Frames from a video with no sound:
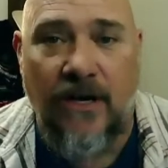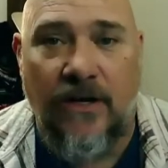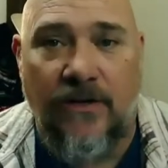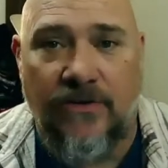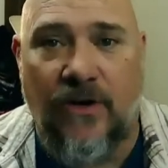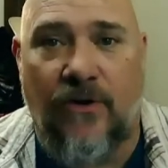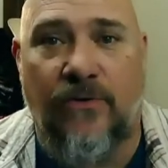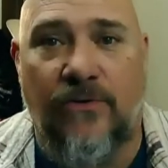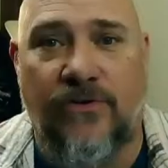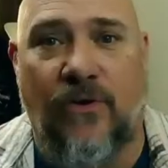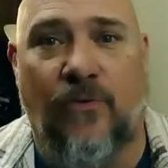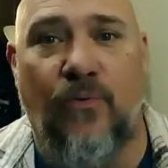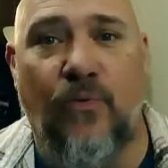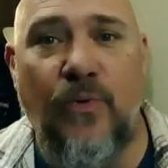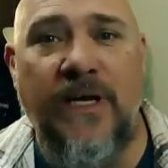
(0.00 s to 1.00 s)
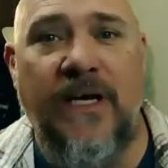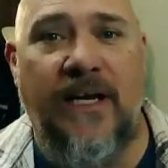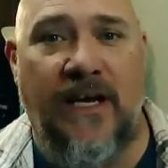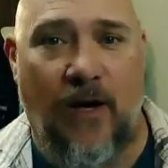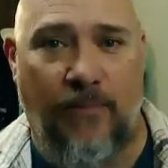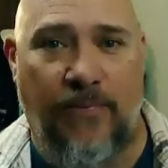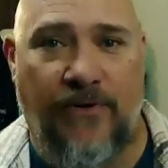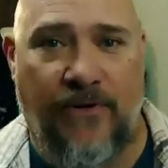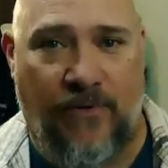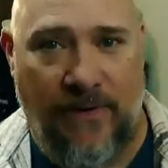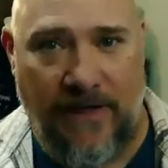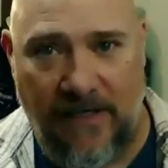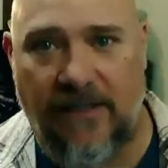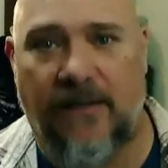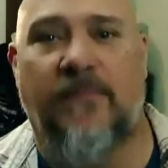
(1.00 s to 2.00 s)
So we can help with
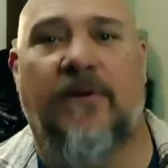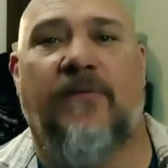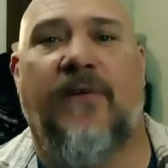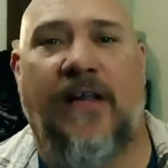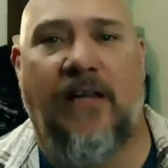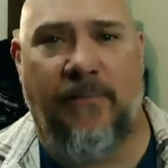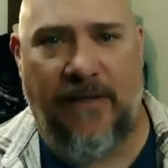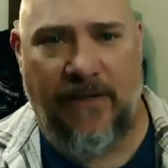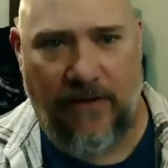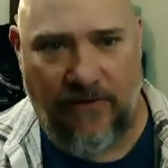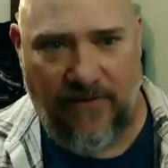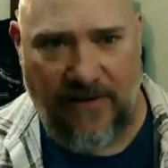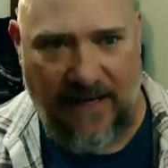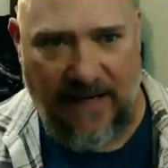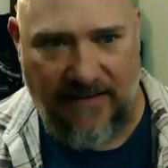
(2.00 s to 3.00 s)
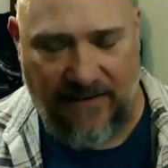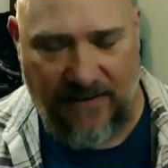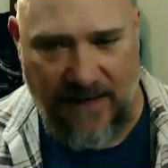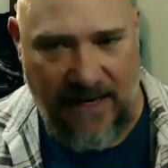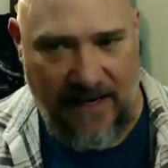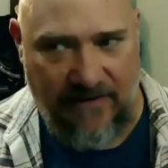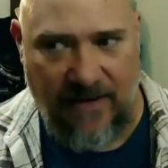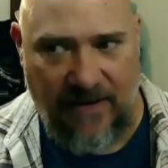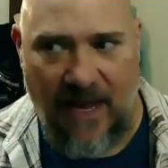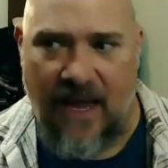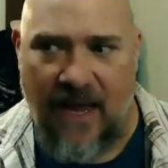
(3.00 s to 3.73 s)
curriculum development and those kinds of things.